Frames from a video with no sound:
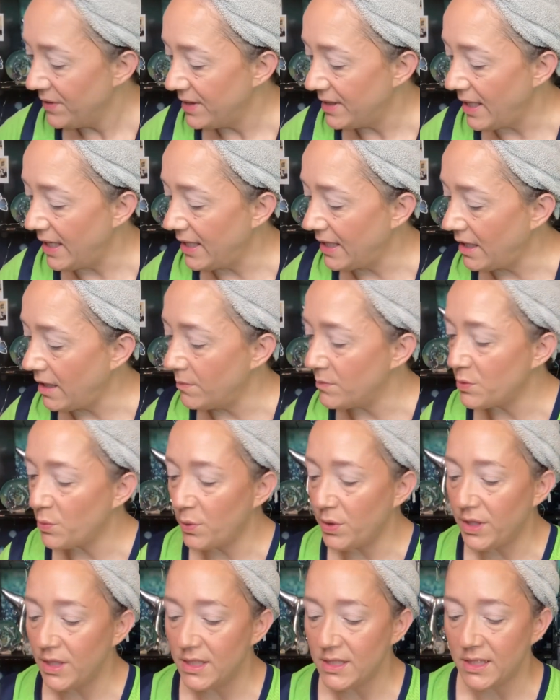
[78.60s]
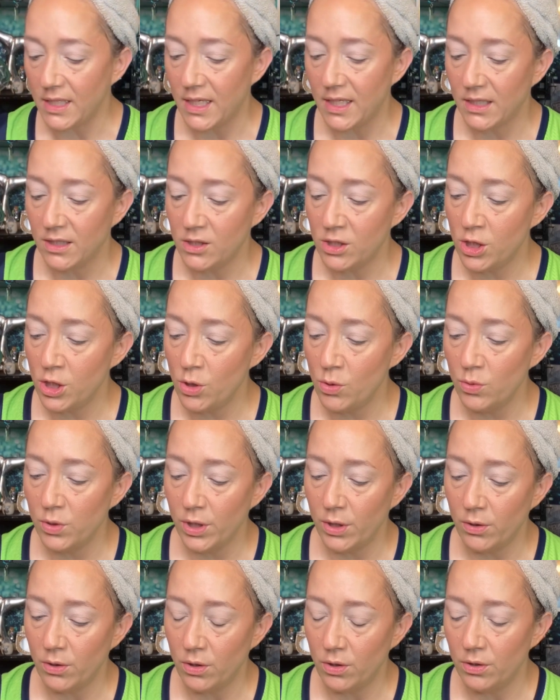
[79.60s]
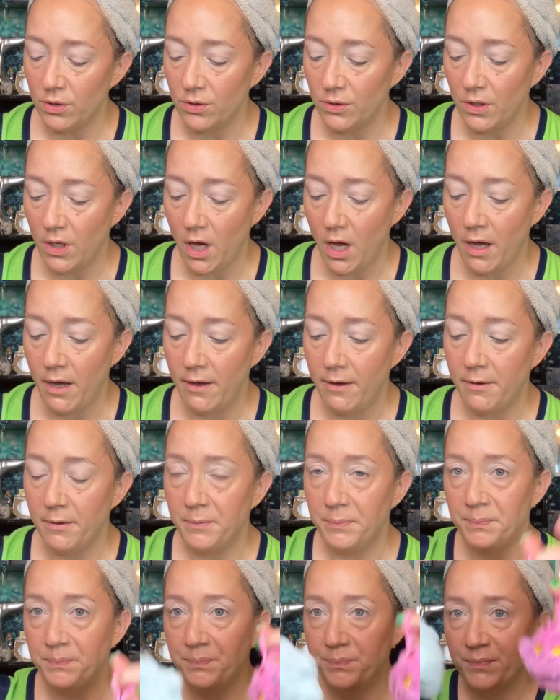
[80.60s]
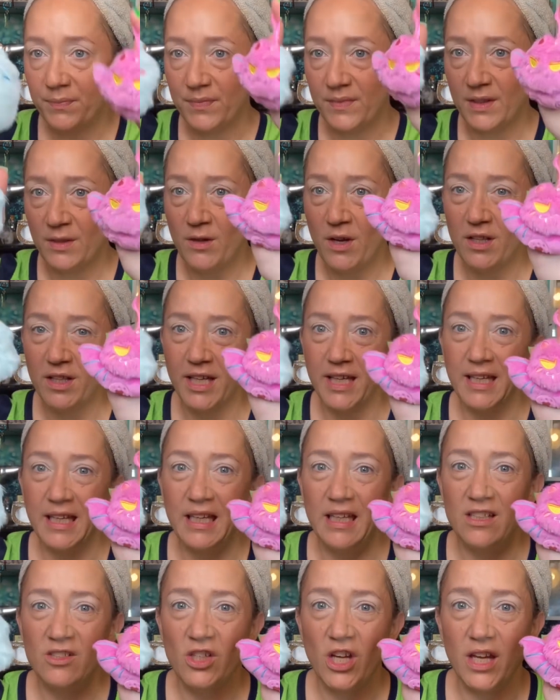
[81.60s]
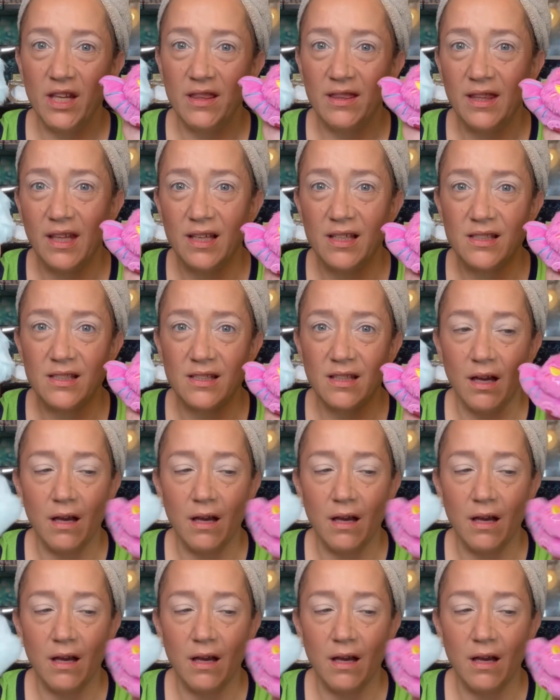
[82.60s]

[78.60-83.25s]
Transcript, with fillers: Then it comes with these like two little, um, they're not like keychain things.